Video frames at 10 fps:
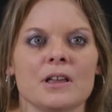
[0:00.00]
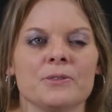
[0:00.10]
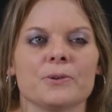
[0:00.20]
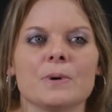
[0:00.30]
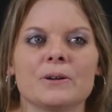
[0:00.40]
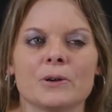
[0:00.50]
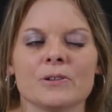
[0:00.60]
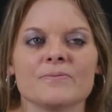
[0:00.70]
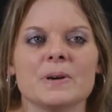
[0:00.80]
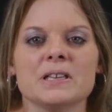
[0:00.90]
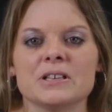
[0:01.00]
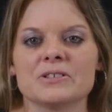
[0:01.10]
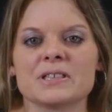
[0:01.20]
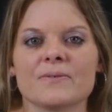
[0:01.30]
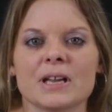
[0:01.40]
and throughout all of my
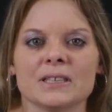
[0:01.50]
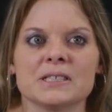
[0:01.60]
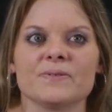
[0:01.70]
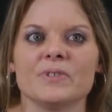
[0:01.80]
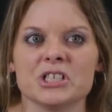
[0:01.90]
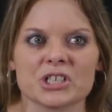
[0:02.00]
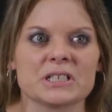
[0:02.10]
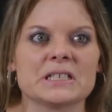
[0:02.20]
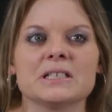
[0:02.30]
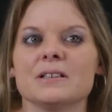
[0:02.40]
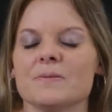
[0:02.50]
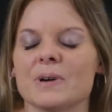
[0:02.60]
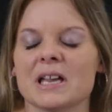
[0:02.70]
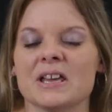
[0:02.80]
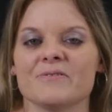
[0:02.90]
years, I've had this vision in
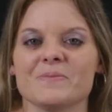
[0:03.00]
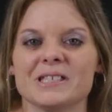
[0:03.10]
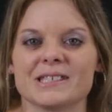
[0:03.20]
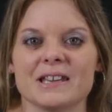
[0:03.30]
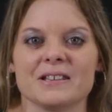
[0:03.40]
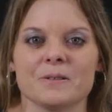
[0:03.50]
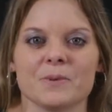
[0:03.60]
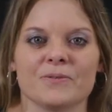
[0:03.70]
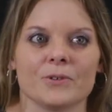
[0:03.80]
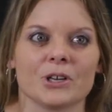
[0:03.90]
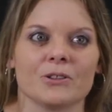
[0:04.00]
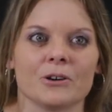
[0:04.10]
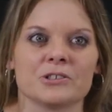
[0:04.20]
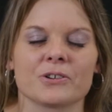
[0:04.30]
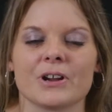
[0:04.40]
my head of me standing before a
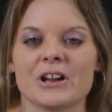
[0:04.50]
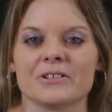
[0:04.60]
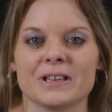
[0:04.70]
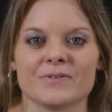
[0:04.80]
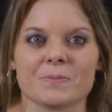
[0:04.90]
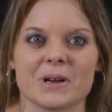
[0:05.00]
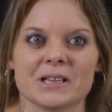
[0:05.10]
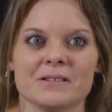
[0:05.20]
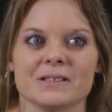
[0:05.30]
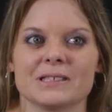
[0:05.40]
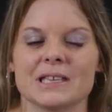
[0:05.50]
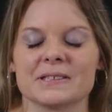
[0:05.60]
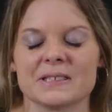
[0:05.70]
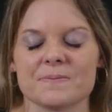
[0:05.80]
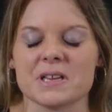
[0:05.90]
large crowd giving my
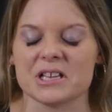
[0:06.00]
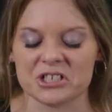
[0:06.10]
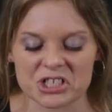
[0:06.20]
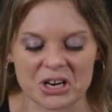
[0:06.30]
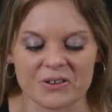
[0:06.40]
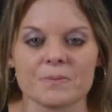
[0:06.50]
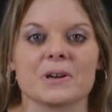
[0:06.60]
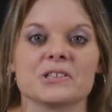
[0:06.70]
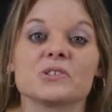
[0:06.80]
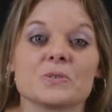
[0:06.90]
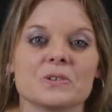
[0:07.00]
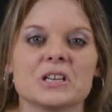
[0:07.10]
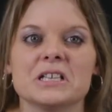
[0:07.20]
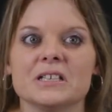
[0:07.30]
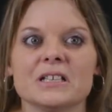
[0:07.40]
testament and sharing my
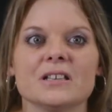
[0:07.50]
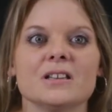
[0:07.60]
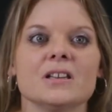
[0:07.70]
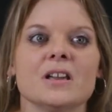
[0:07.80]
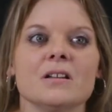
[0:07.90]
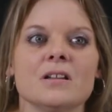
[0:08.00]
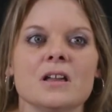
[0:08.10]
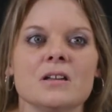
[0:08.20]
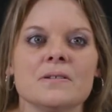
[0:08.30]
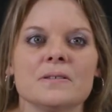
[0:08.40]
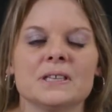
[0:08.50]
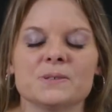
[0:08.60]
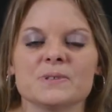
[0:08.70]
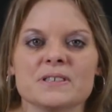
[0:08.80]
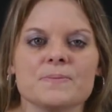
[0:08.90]
story. This
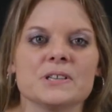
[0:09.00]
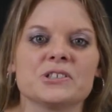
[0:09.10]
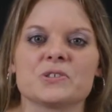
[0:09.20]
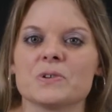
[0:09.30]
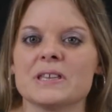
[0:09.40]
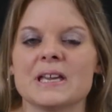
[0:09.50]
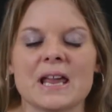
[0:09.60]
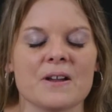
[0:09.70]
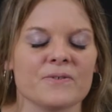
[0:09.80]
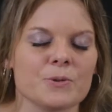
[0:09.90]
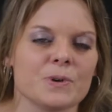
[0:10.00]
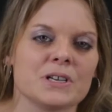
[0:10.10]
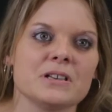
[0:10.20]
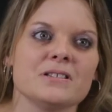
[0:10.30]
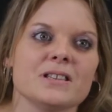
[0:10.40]
was to be a story that
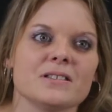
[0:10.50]
everyone